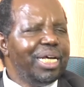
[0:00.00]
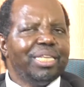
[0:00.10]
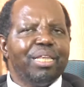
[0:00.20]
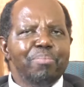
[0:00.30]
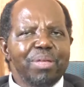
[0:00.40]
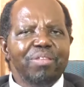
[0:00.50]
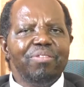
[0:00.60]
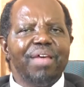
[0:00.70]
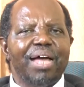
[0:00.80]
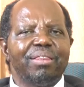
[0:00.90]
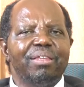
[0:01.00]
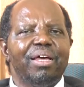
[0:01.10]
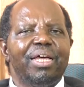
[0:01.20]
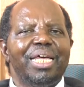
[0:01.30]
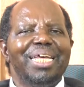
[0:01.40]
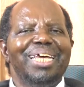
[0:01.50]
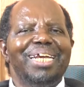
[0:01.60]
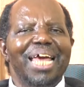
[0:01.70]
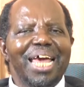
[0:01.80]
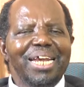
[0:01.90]
it means that
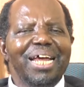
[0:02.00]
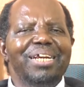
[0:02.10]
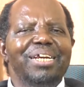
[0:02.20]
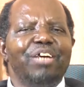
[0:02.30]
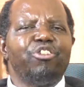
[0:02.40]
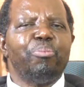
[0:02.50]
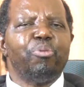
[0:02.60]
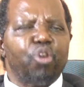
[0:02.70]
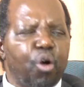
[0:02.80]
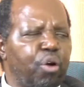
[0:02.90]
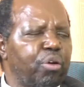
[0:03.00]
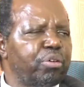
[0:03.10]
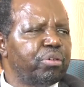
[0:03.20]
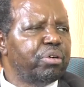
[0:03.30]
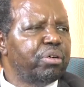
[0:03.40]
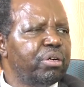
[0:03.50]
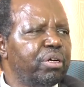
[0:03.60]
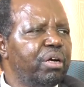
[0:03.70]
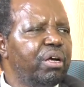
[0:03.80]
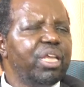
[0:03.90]
in any leadership role,
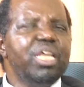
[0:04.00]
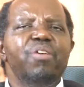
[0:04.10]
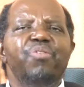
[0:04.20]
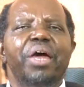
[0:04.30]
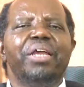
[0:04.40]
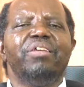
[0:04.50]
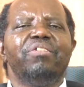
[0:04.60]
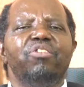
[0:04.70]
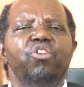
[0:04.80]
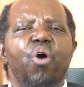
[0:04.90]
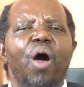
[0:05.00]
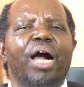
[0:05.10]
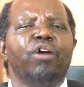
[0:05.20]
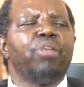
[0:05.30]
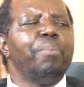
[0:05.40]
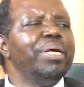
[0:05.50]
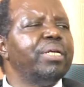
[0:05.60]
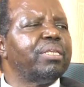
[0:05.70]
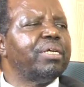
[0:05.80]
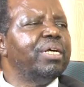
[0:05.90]
if there is no
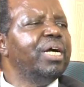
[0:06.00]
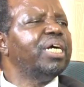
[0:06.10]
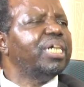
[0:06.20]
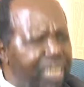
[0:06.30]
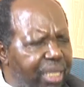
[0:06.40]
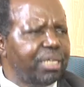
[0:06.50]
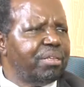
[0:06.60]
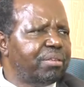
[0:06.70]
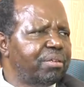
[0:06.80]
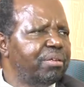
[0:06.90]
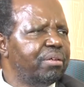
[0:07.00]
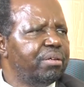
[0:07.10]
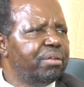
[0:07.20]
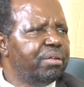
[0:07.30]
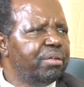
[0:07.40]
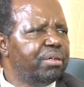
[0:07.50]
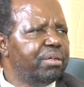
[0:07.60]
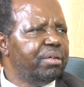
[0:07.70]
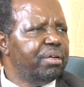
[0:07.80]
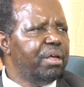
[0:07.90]
accountability, create it.
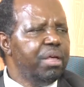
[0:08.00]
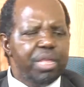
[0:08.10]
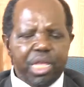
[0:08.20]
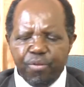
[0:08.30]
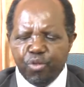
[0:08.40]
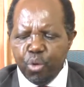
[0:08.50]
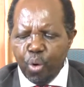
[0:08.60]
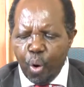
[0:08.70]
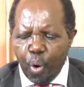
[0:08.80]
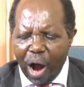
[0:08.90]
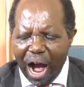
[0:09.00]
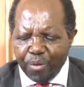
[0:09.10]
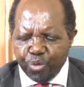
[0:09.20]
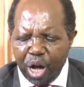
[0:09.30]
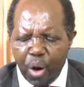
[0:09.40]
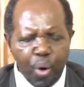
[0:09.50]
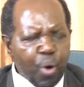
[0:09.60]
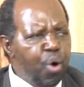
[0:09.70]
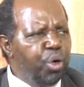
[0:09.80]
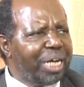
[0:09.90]
If you have your
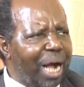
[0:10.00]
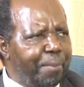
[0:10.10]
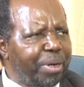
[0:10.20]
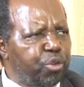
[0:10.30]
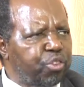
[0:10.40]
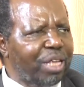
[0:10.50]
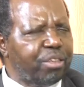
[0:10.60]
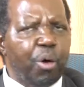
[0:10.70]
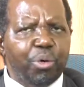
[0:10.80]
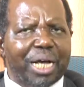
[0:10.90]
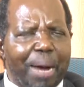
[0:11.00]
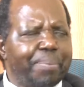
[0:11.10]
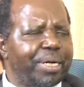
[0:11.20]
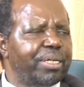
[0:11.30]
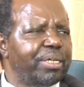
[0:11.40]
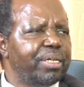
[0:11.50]
own company, you start your own company,